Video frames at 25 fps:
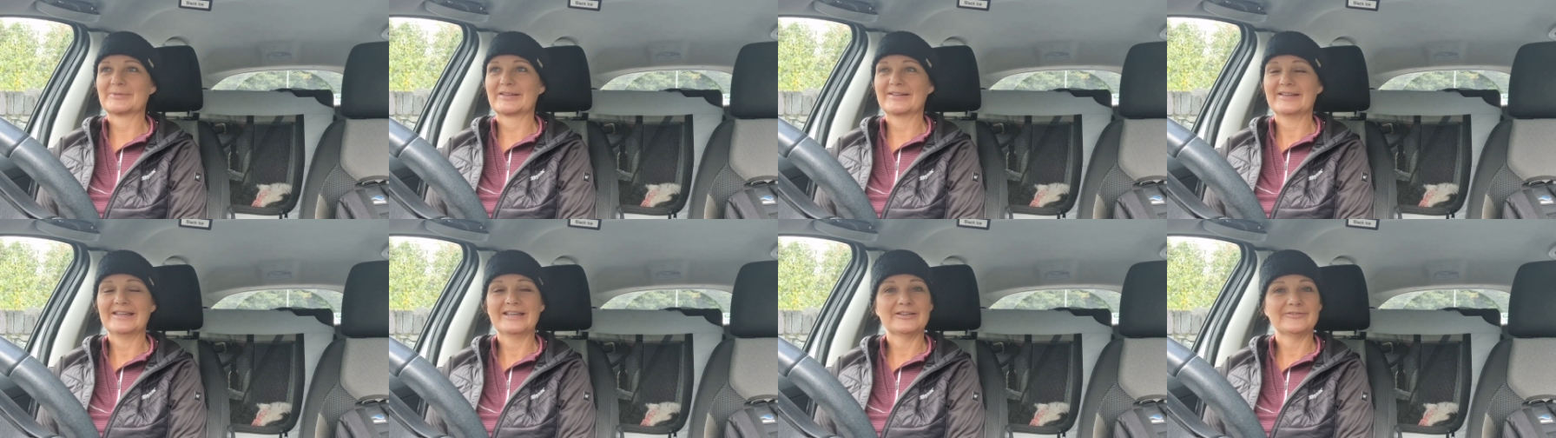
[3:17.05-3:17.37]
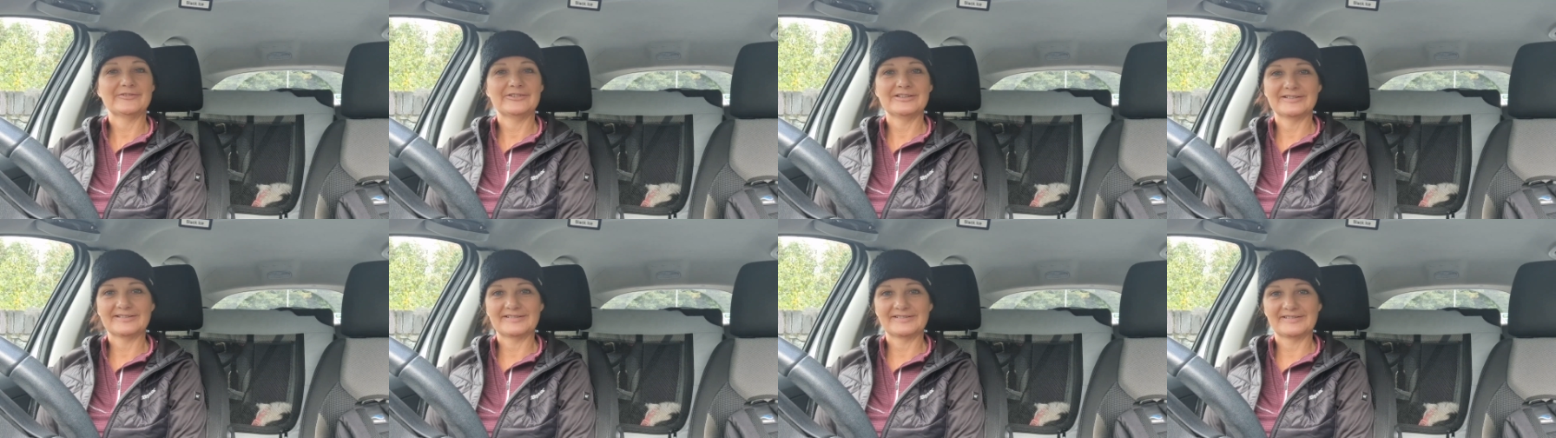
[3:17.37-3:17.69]
that
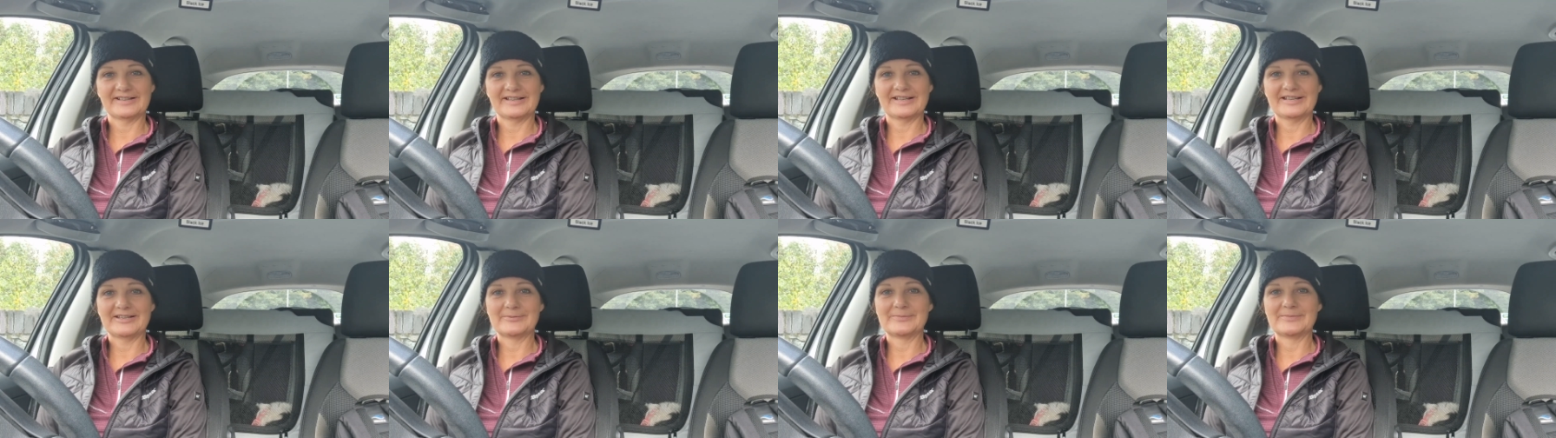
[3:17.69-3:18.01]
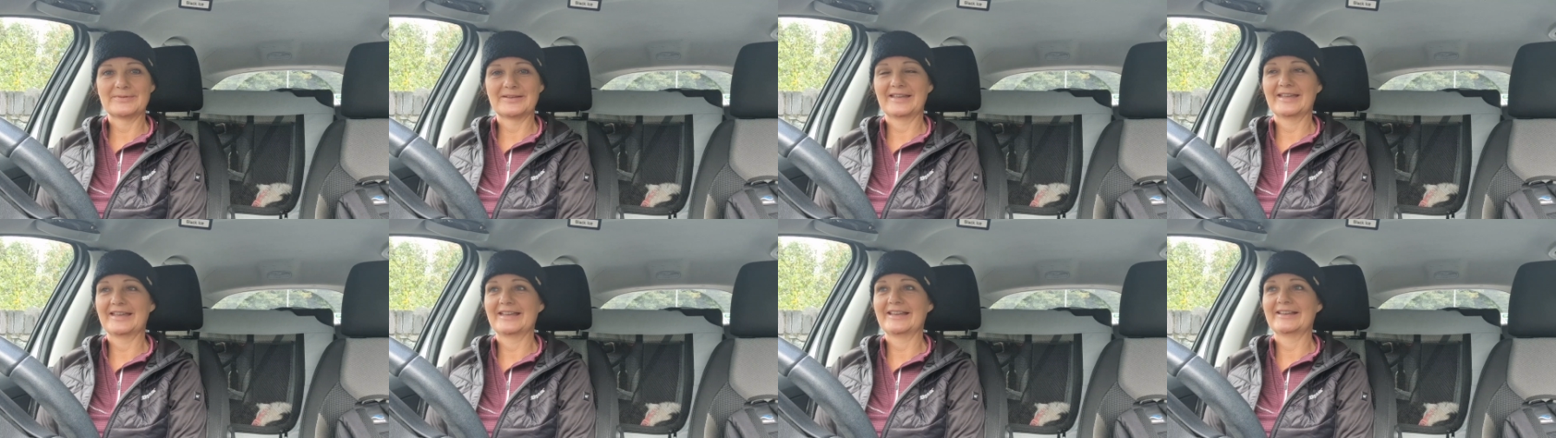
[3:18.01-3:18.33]
if you see
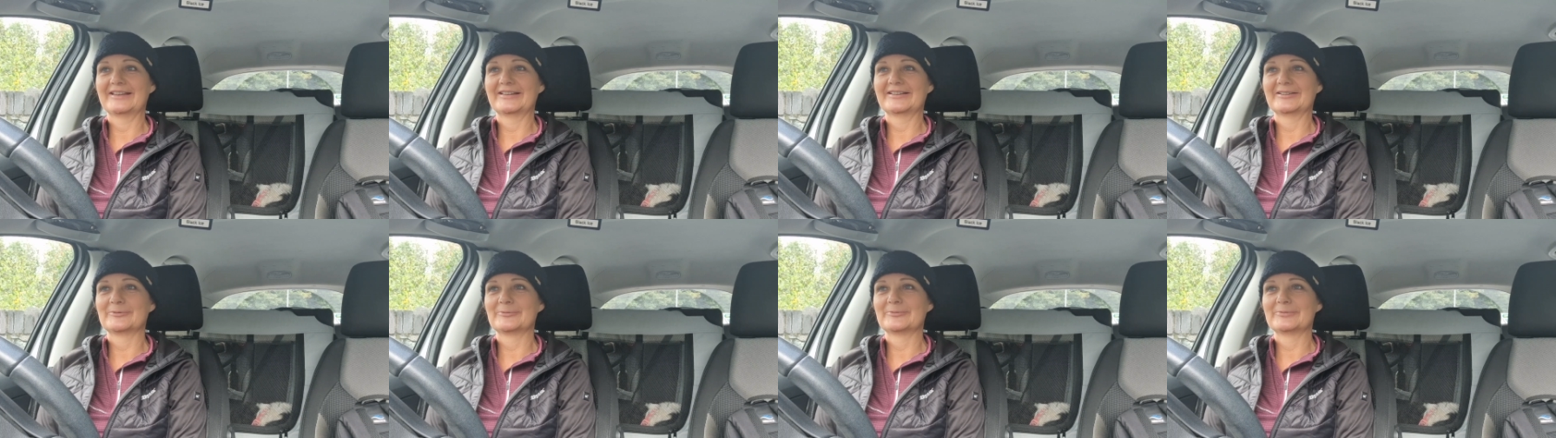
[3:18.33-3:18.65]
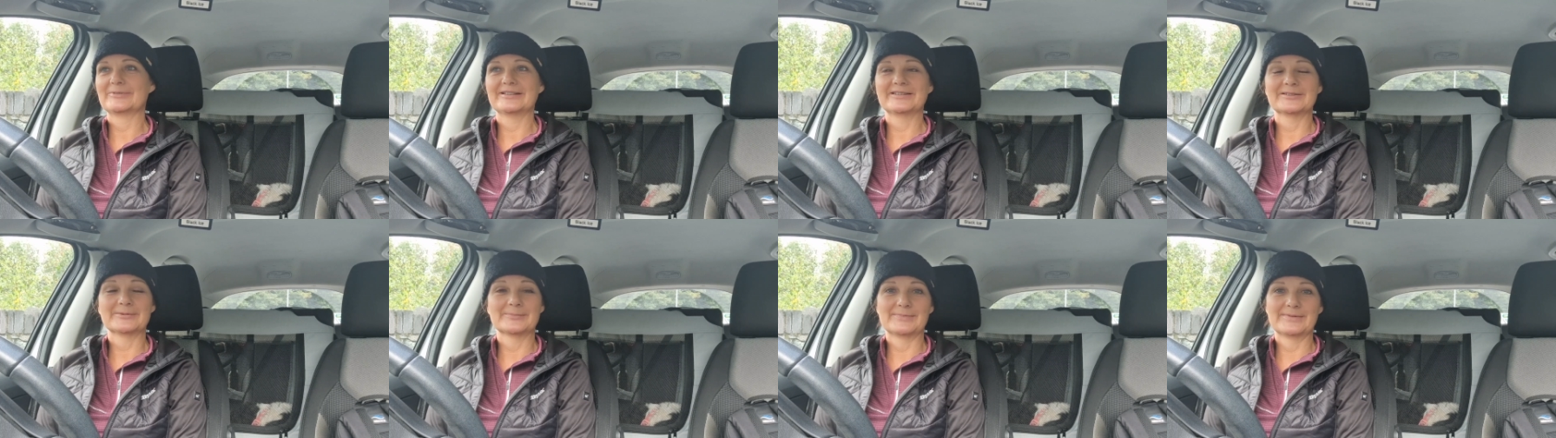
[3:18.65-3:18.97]
me
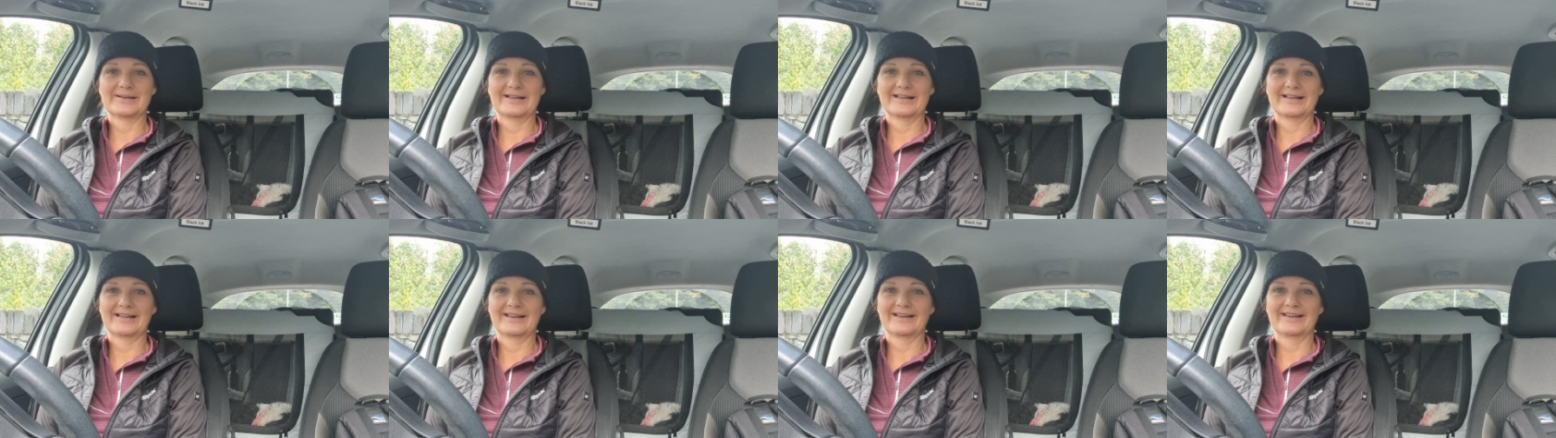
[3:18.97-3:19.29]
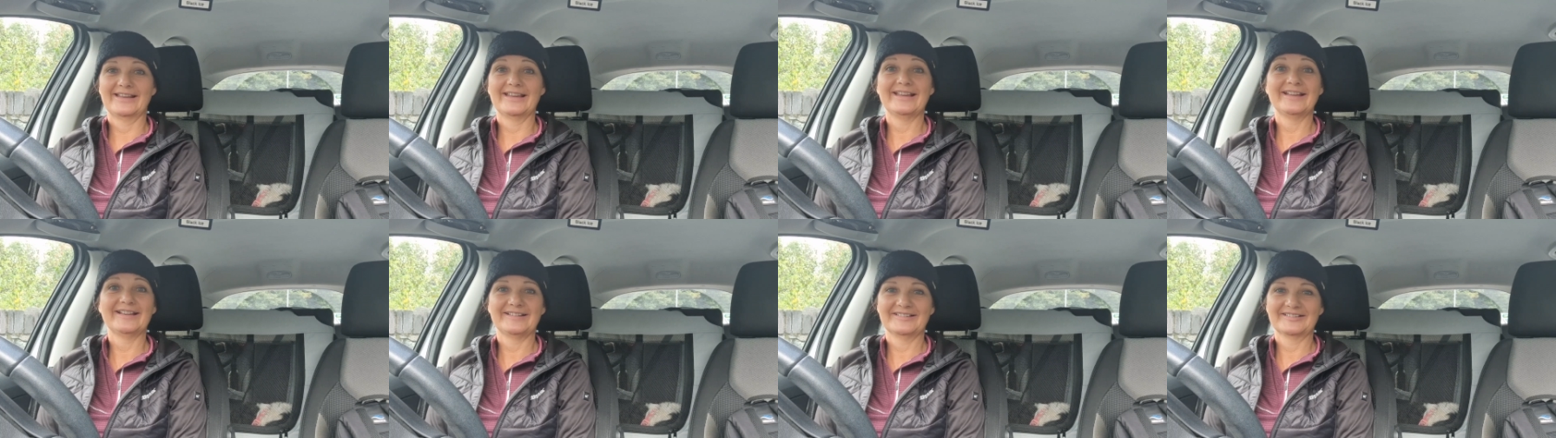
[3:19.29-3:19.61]
with a man,
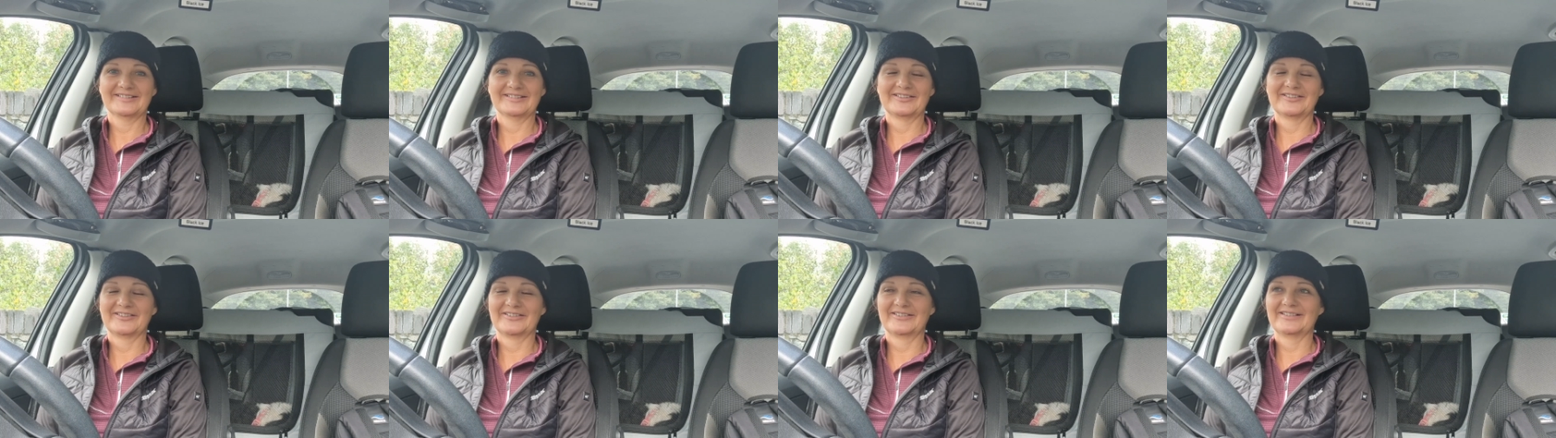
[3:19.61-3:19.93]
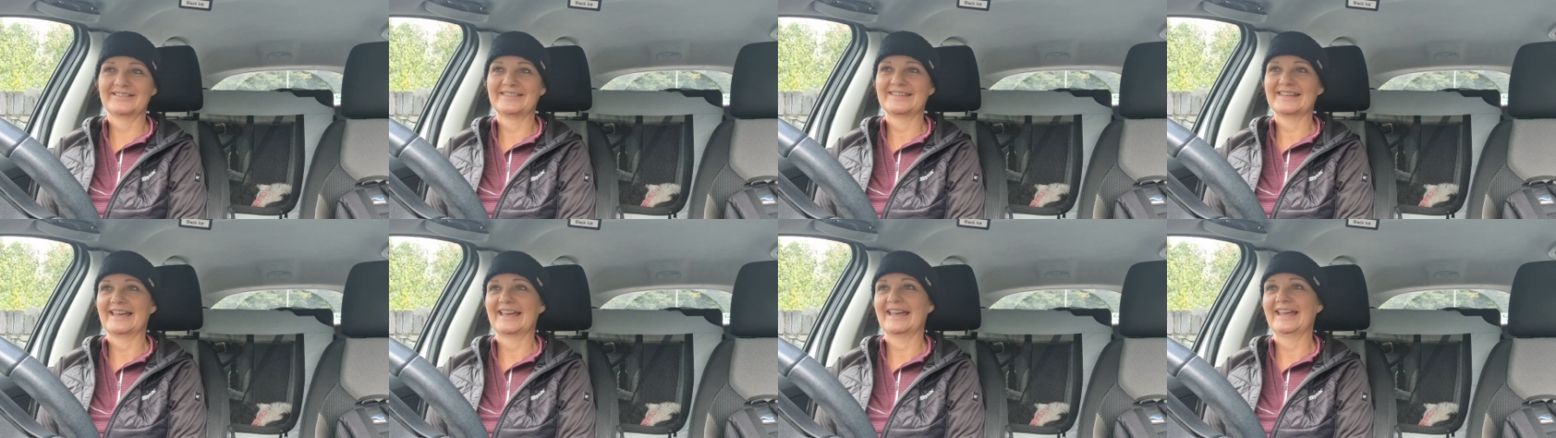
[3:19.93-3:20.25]
it's not
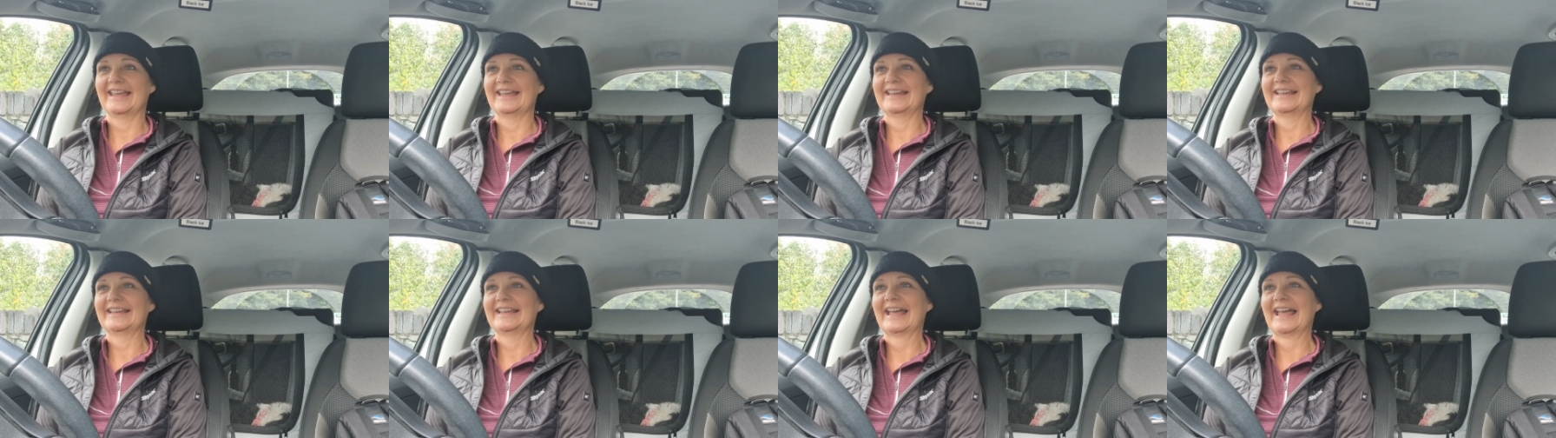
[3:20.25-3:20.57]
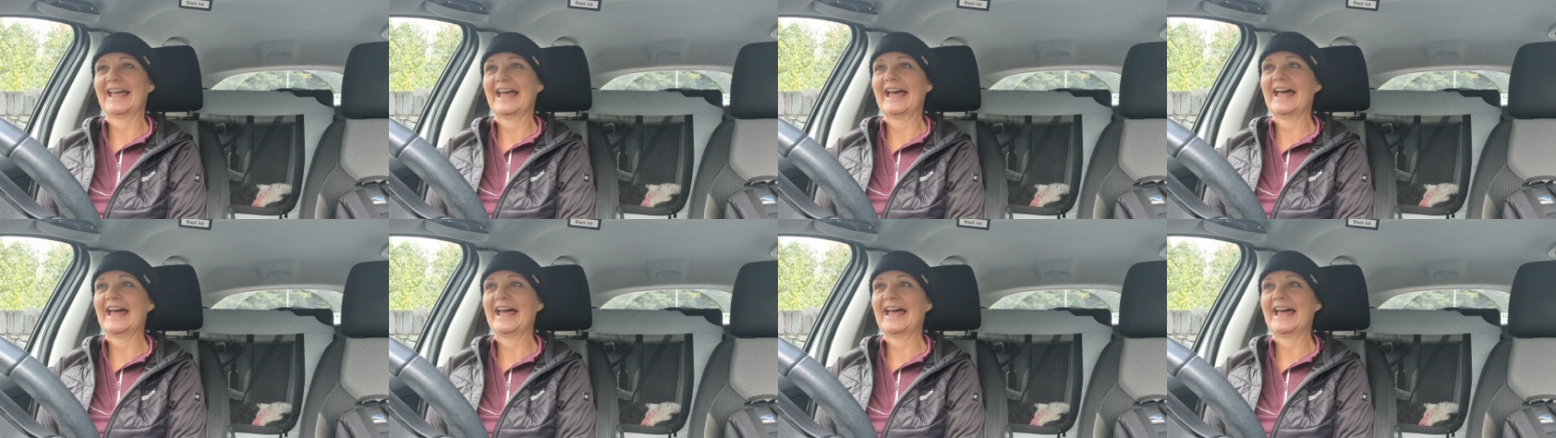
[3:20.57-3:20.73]
a date.